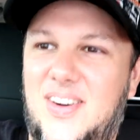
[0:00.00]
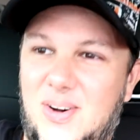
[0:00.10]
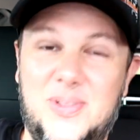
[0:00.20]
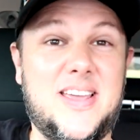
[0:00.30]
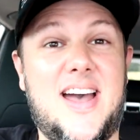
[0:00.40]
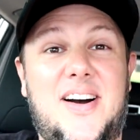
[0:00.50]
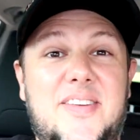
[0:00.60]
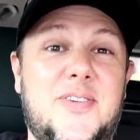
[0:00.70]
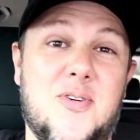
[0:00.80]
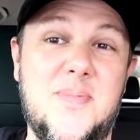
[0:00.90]
holy cow.
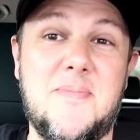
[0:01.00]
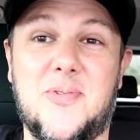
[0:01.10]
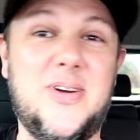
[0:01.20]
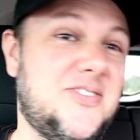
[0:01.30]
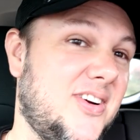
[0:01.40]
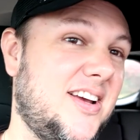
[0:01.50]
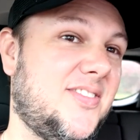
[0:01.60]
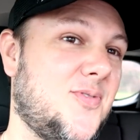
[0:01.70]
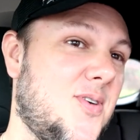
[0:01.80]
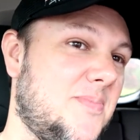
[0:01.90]
If you remember, we
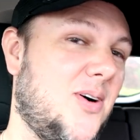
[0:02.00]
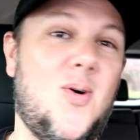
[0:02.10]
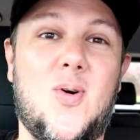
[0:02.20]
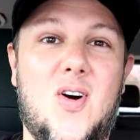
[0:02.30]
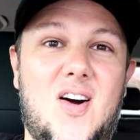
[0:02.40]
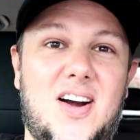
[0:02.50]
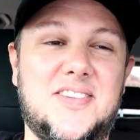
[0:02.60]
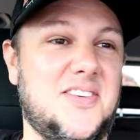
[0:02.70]
transformed the whole car.